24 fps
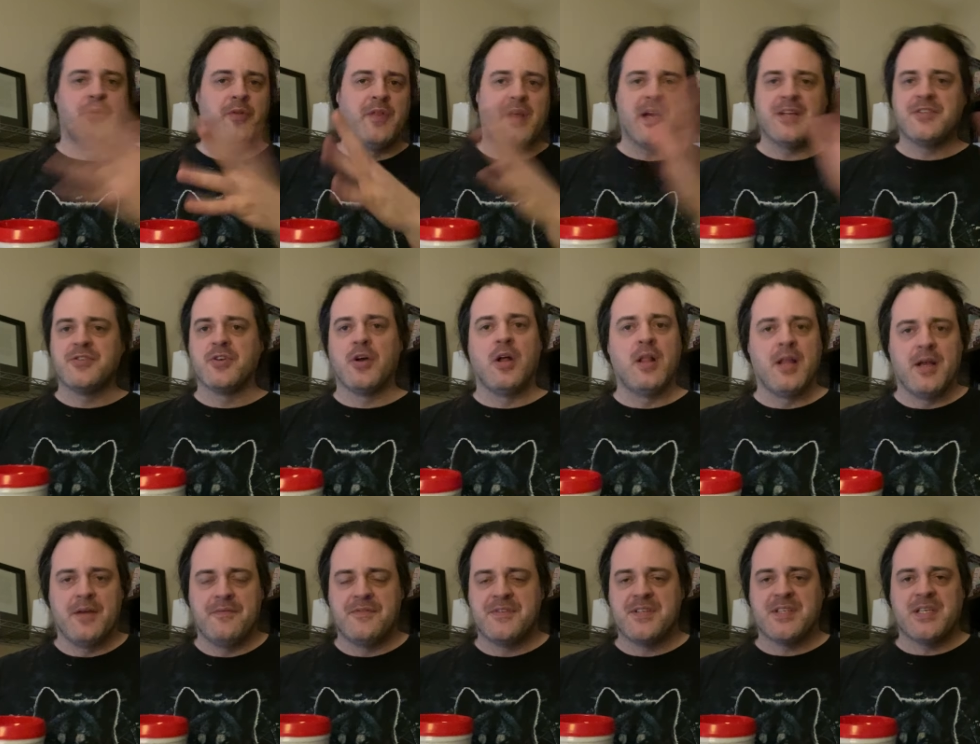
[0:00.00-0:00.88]
That's all
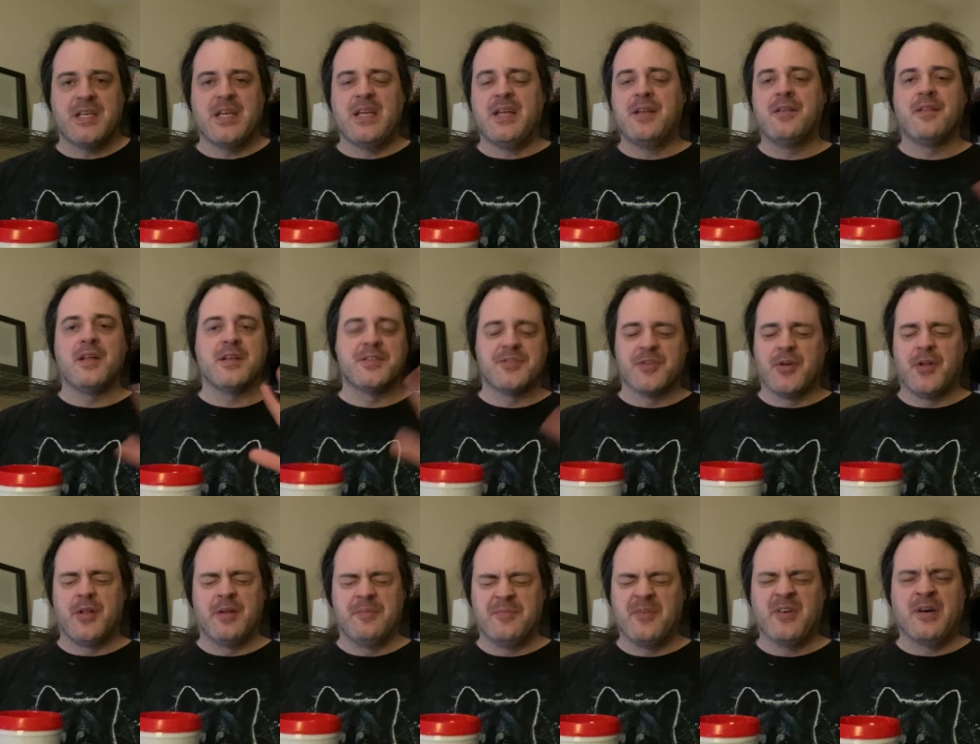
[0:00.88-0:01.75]
I've seen. That's
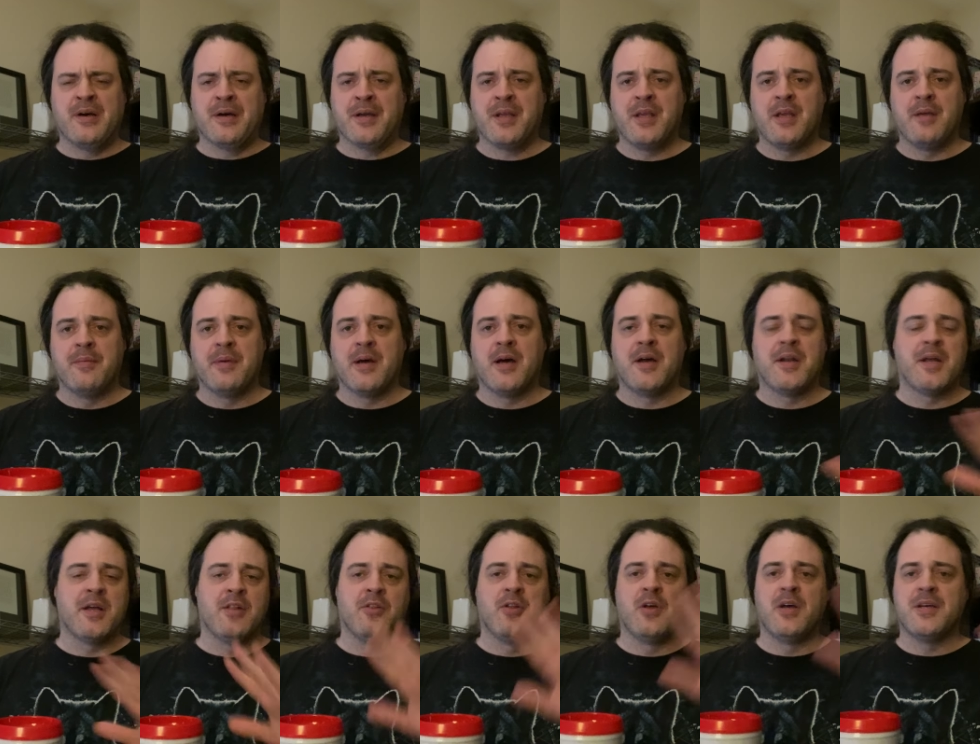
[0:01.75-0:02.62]
all I'm talking about.
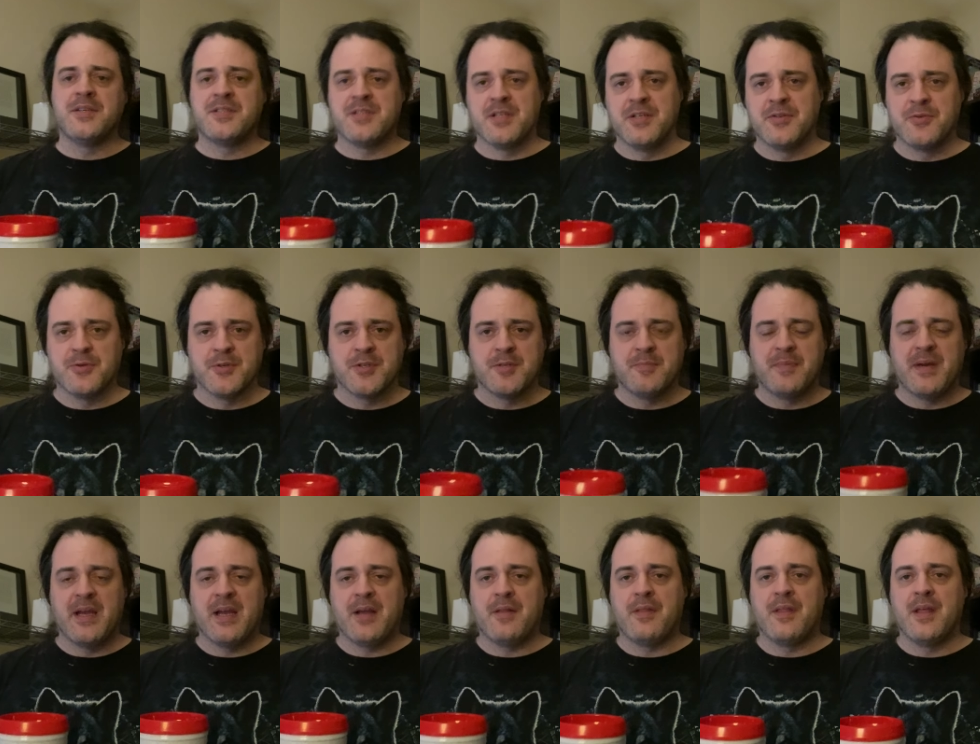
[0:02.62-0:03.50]
I lost interest
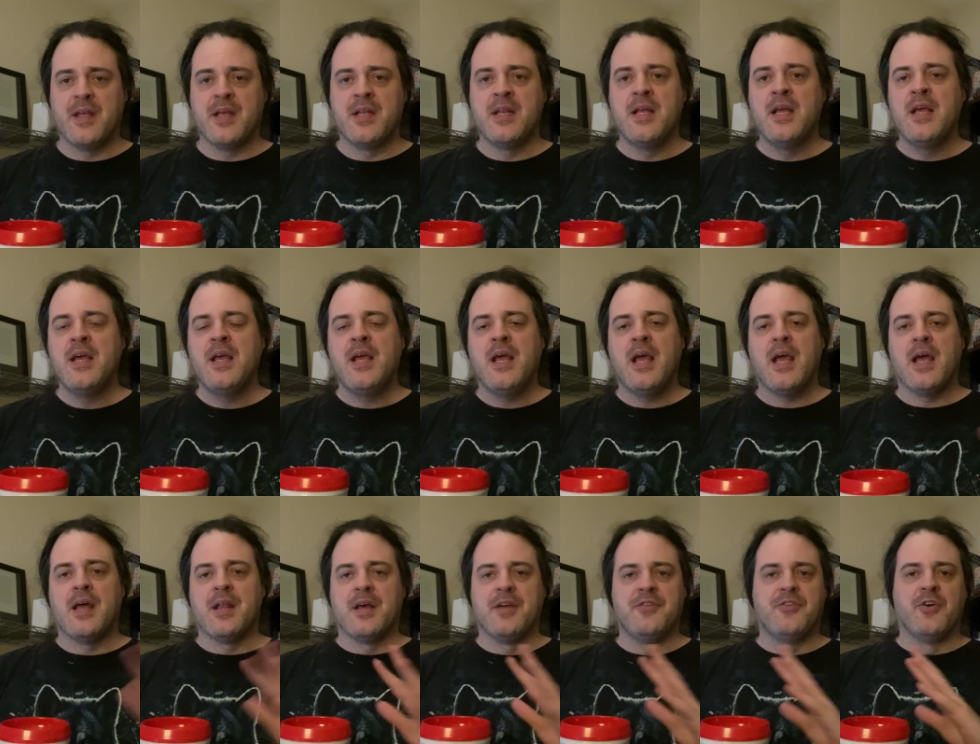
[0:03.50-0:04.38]
back then
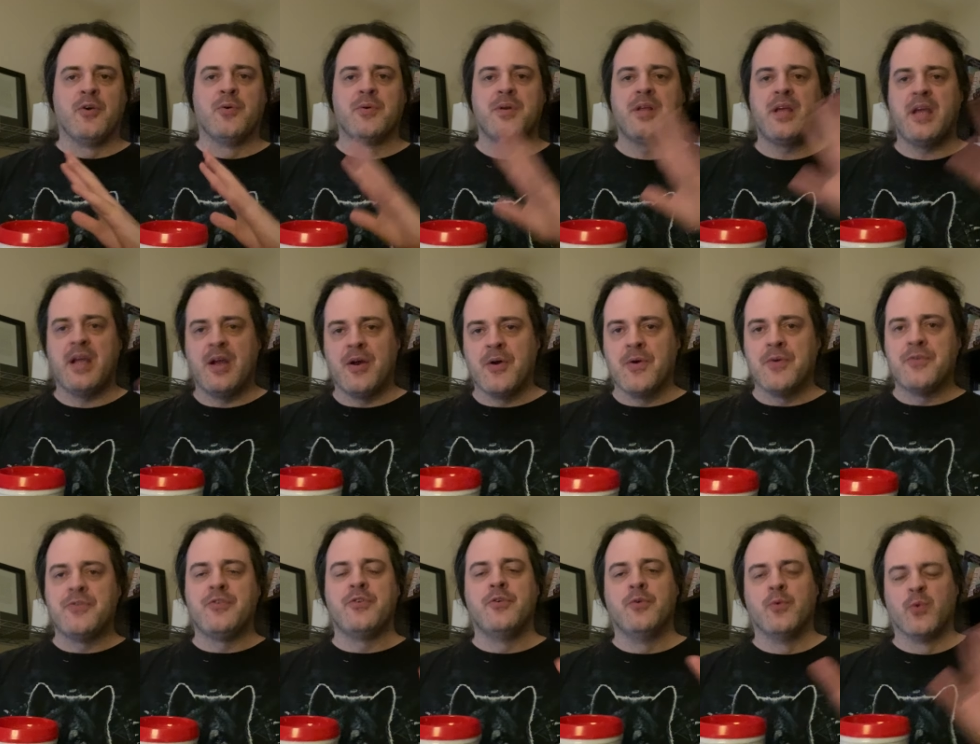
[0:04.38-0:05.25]
and I don't care
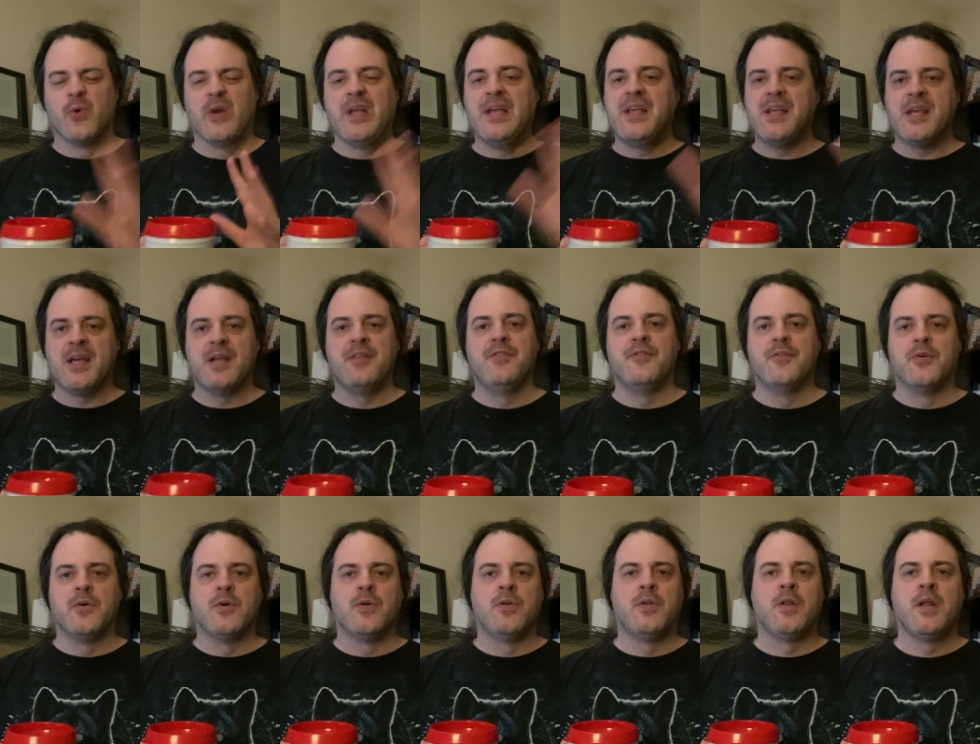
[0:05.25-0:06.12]
to
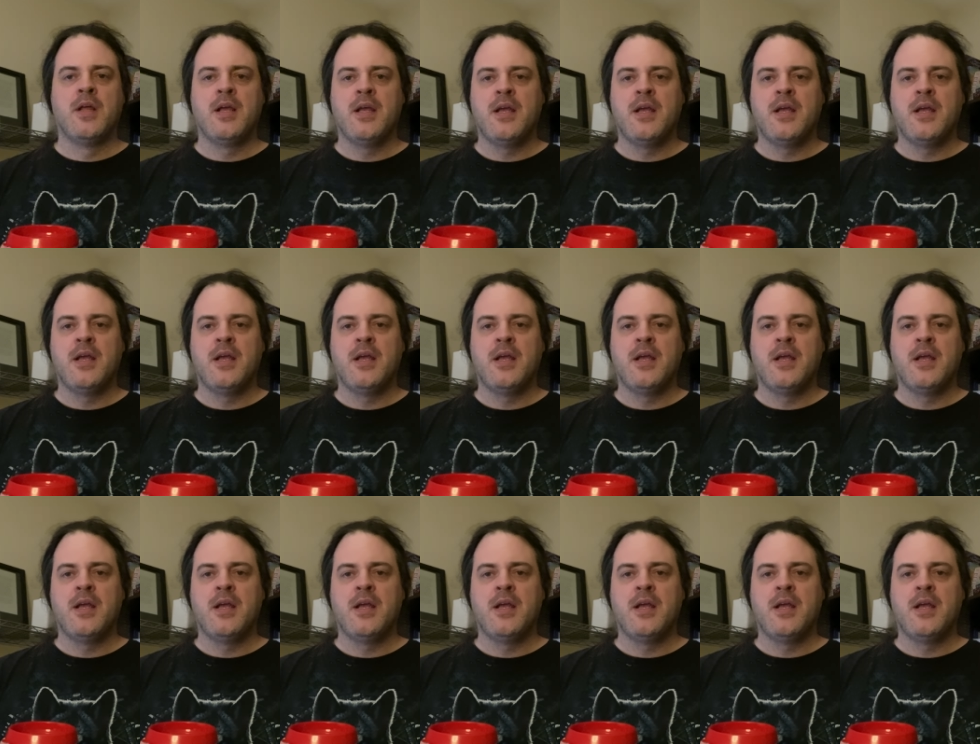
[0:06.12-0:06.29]
rekindle